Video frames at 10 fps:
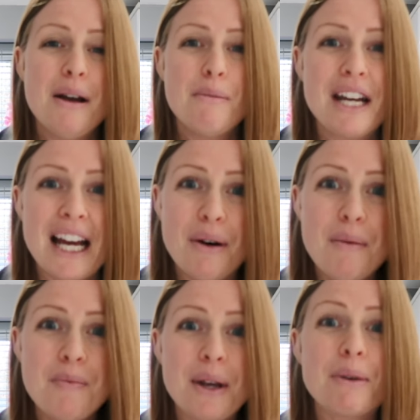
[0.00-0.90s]
But
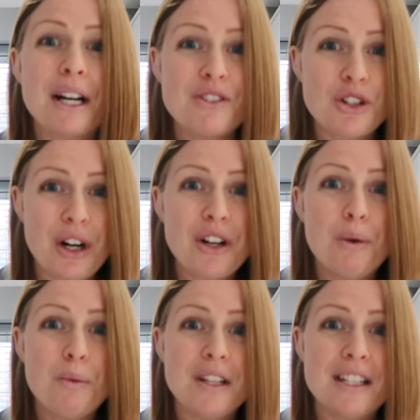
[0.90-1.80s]
now I'm gonna have to crack
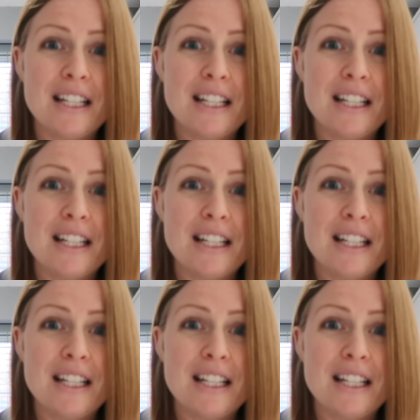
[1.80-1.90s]
on with this